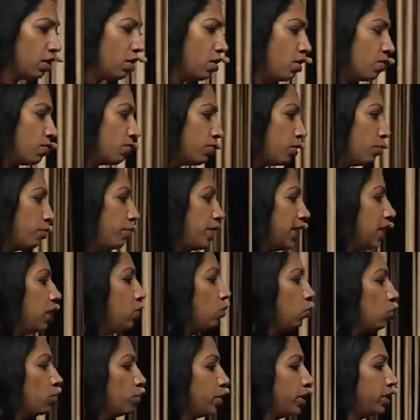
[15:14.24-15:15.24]
For many
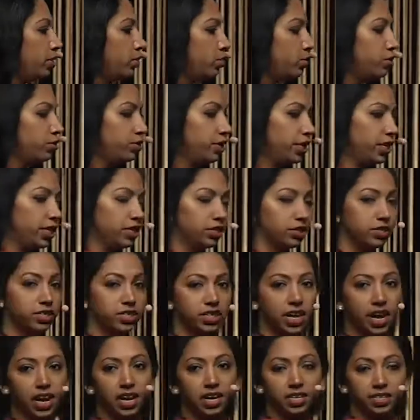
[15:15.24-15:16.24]
women who need to
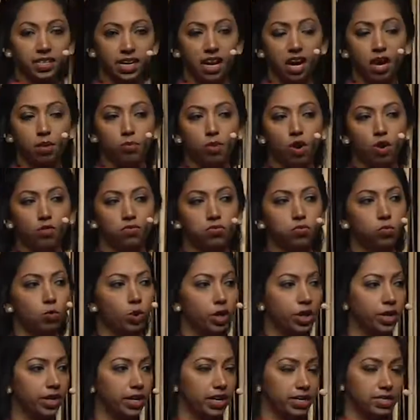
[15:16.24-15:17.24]
take time off
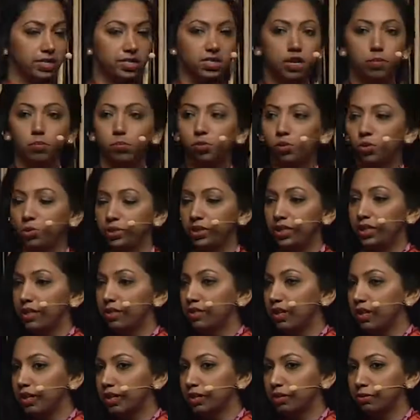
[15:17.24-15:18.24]
work at some point in
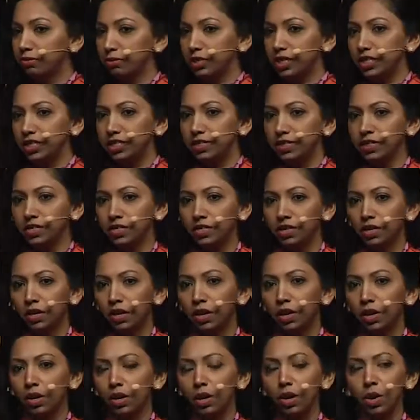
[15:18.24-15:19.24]
their careers,
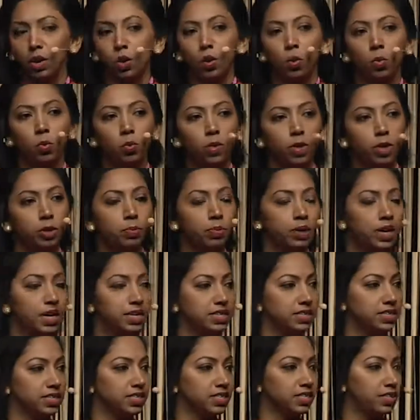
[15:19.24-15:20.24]

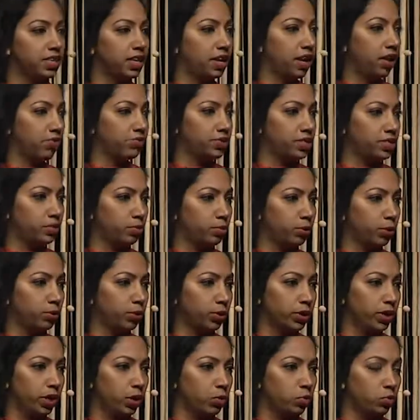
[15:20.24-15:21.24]
workplaces that have
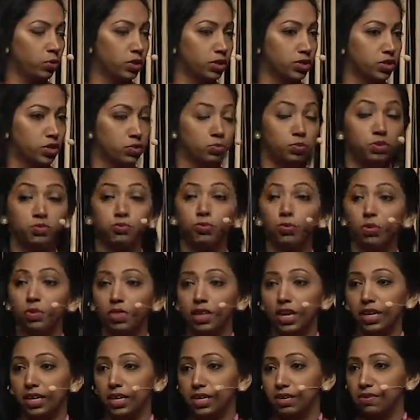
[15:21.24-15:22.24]
support networks before
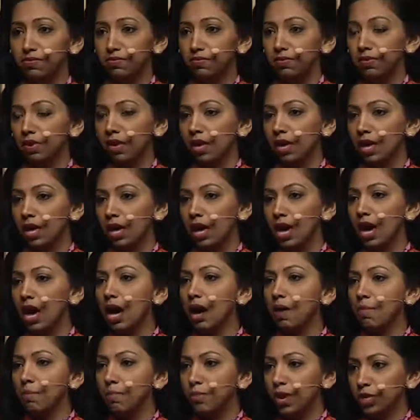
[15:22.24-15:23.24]
they leave
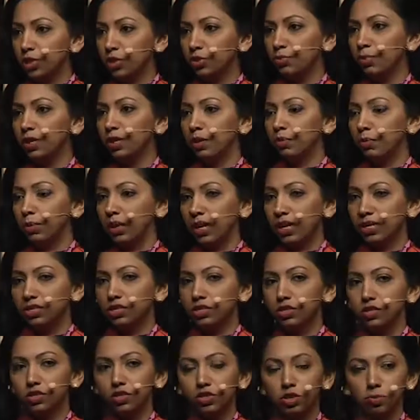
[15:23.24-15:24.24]
are a much better
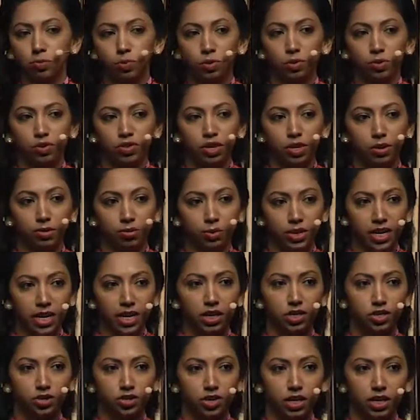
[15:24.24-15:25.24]
place to support their
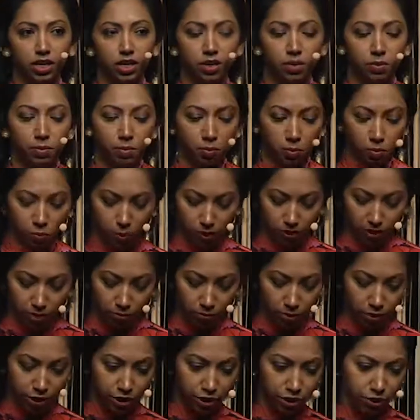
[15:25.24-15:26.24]
re-entry when they
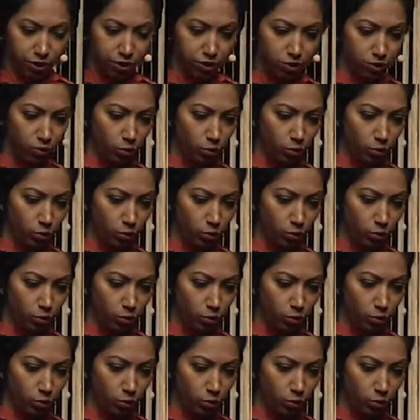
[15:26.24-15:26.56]
return to